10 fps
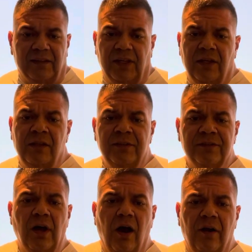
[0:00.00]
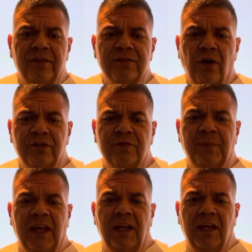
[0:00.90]
till the stars go
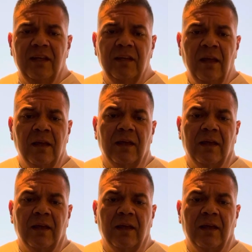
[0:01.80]
spinning,